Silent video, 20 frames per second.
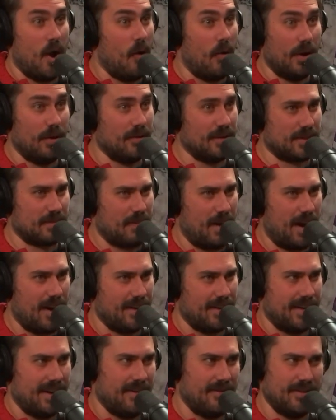no one
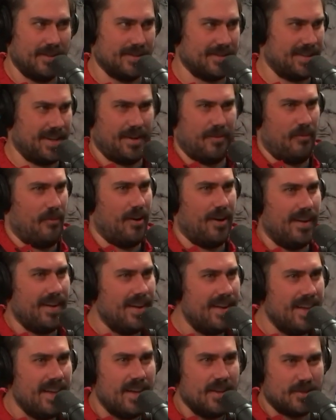responded. No, Everyone's yeah. like, what?
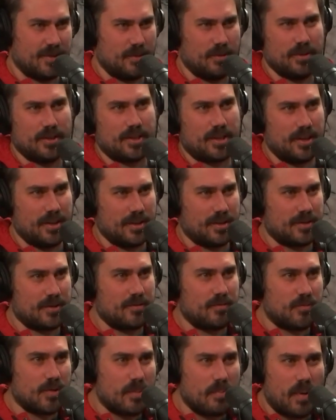Yeah. So we're just gonna
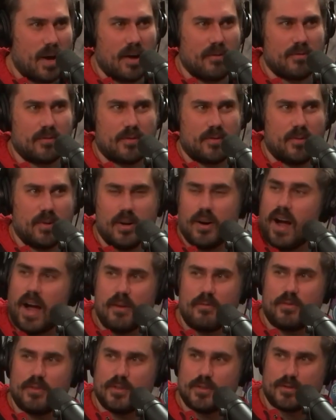rip off Queer
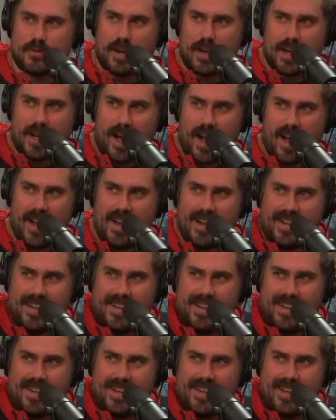Eye for the straight guy?